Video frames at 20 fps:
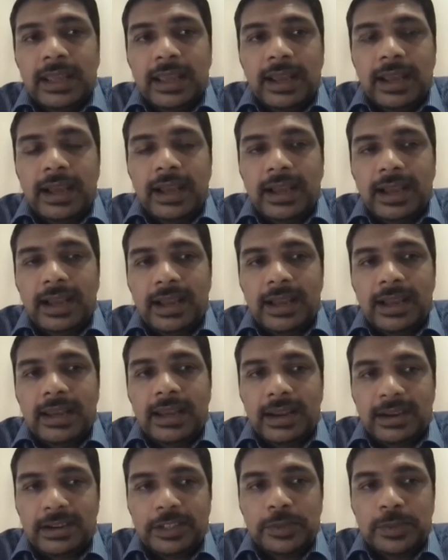
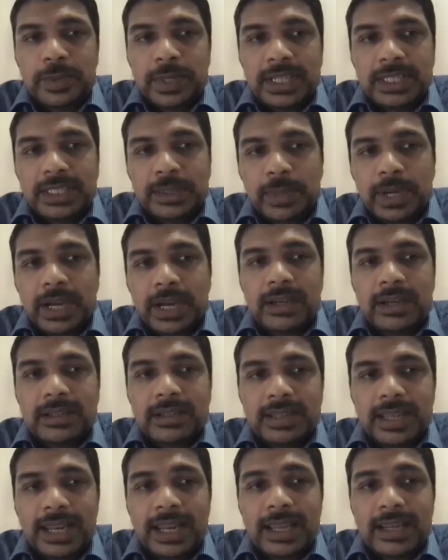And RHB is a
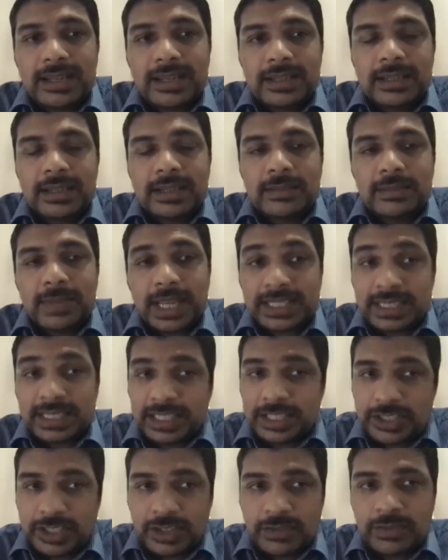partner that has a
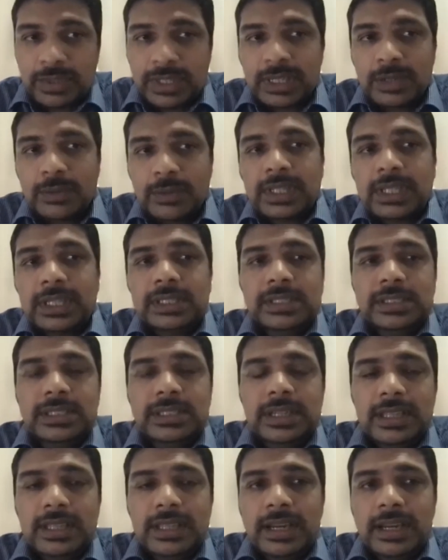history of working with us.